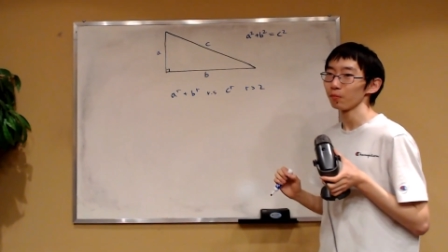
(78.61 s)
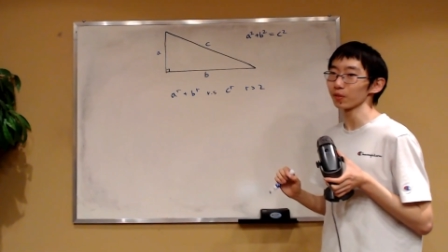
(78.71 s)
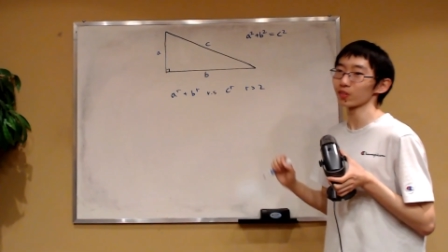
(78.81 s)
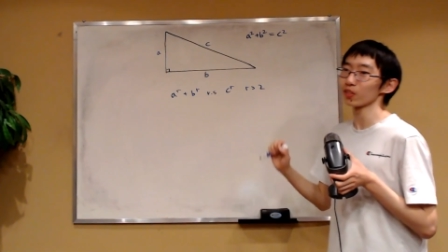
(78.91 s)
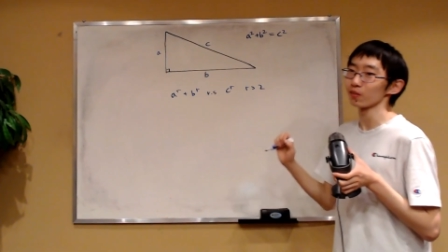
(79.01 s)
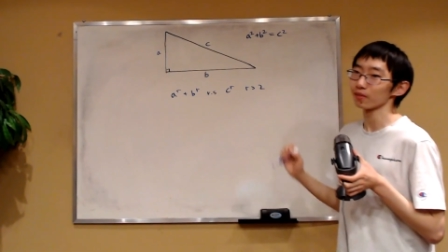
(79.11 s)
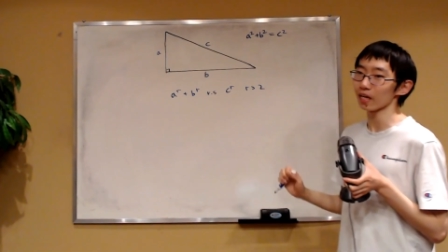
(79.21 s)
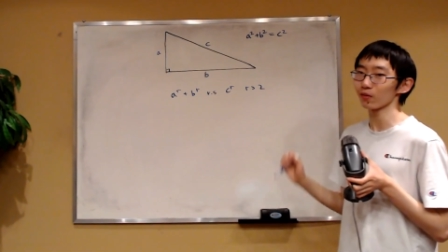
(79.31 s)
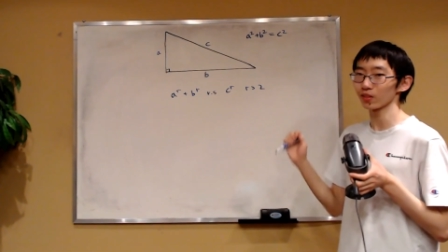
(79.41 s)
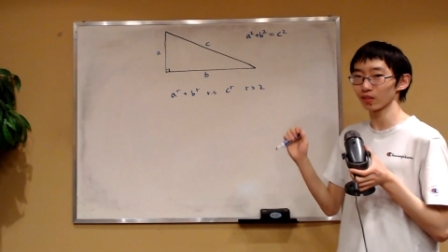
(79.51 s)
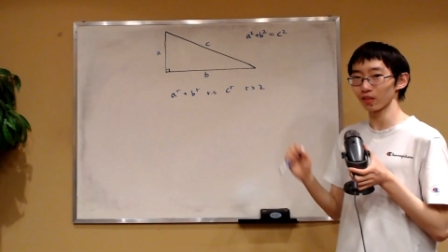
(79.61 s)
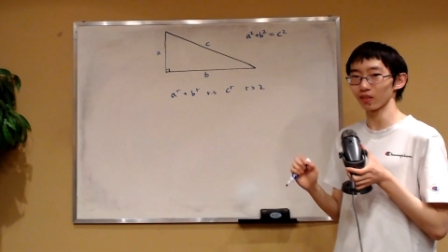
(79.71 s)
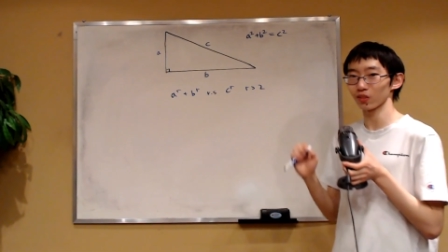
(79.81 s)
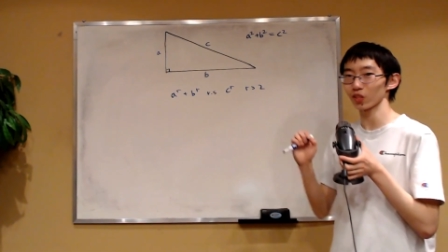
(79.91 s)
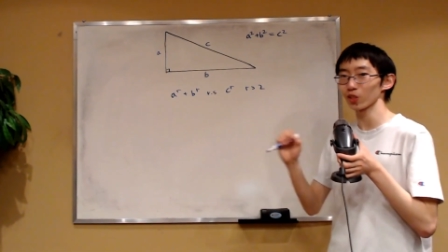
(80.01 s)
But still, that was
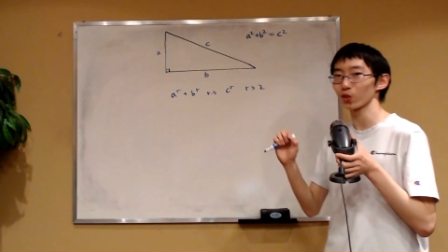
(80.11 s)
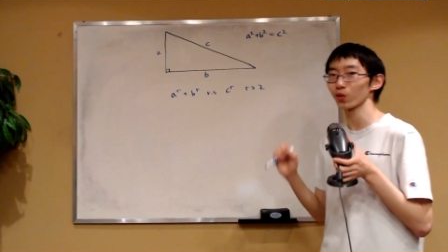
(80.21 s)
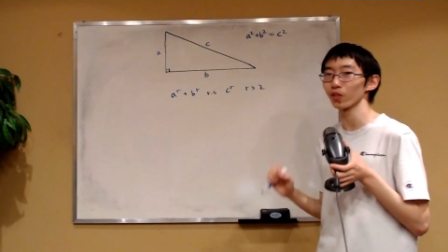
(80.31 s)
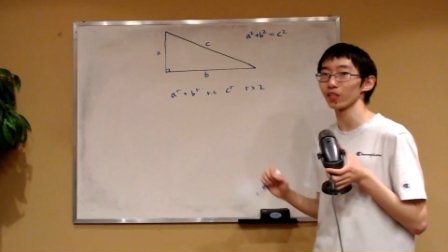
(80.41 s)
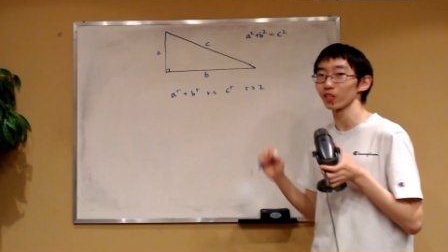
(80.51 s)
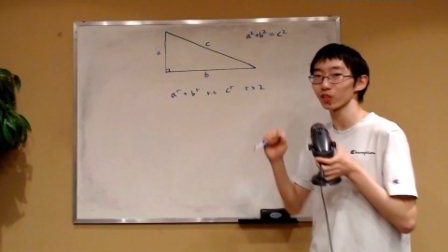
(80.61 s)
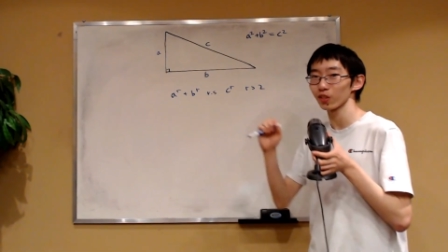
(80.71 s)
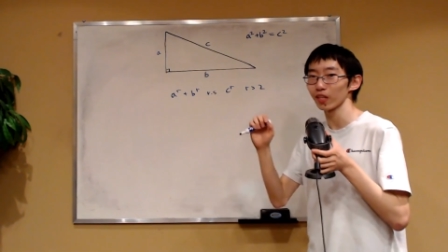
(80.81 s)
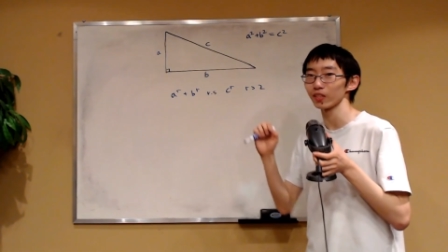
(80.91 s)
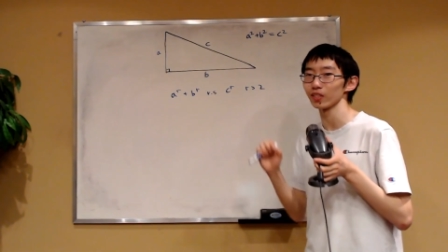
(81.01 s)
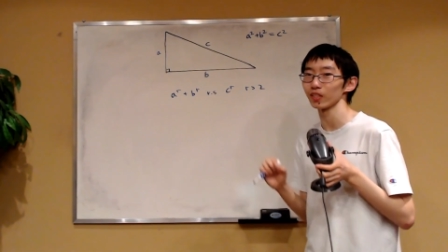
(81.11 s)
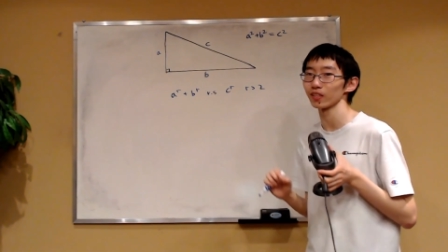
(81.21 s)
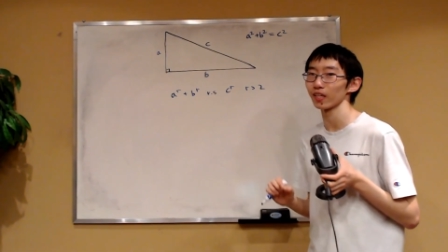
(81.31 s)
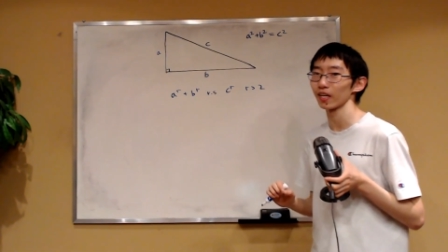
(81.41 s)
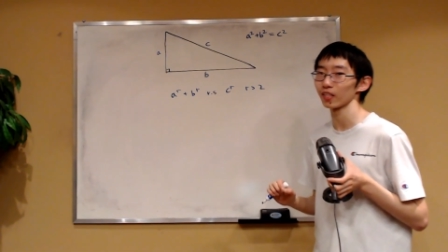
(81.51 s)
such a cool initial
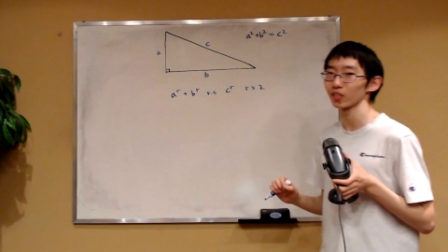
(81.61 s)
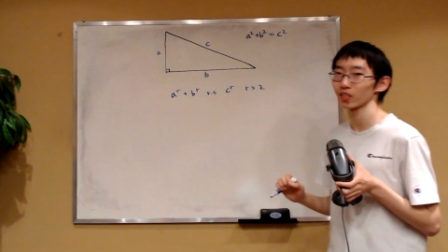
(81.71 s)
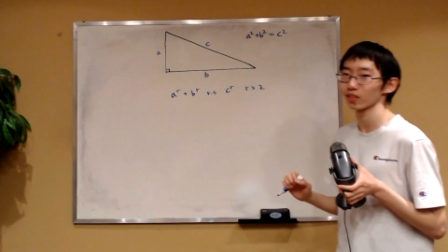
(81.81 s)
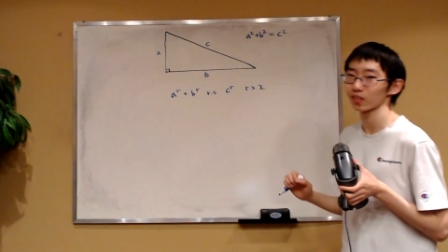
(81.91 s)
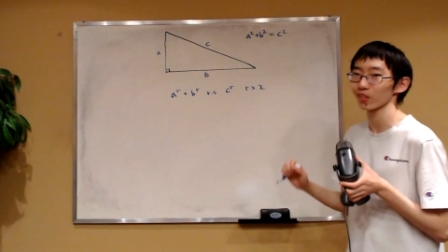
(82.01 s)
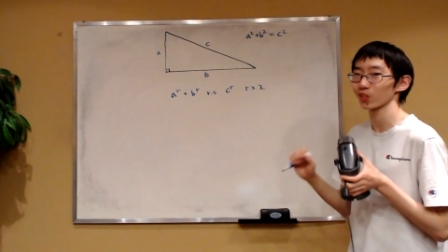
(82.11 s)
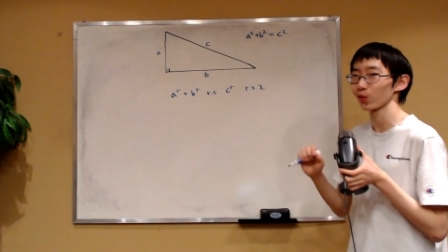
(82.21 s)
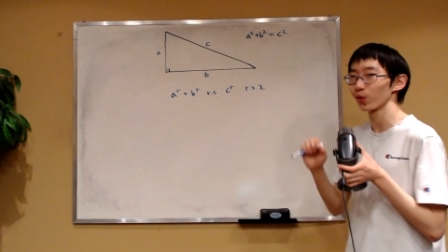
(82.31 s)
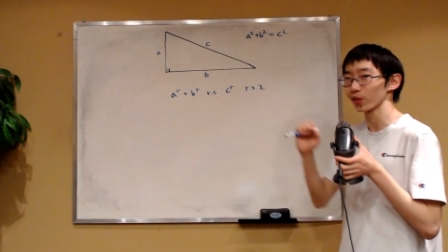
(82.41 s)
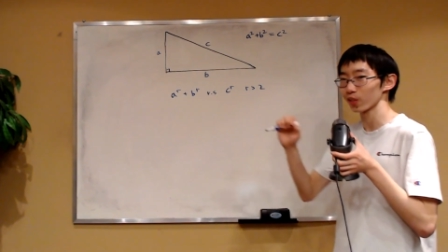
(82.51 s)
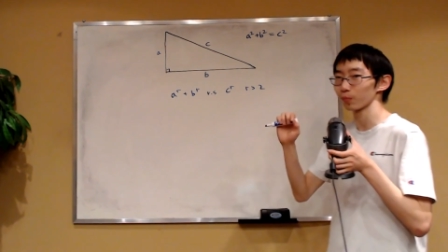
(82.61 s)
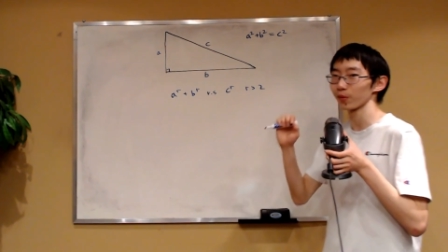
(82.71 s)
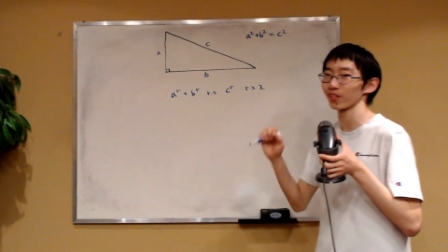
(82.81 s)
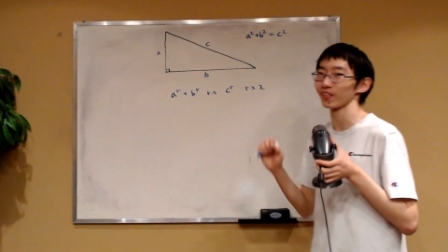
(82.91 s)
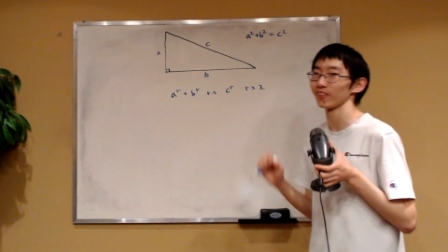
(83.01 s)
idea that I just got so hooked up
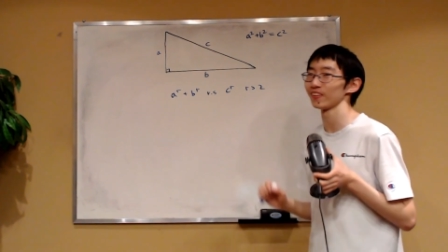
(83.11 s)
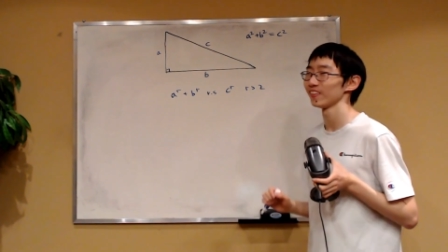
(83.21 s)
with it.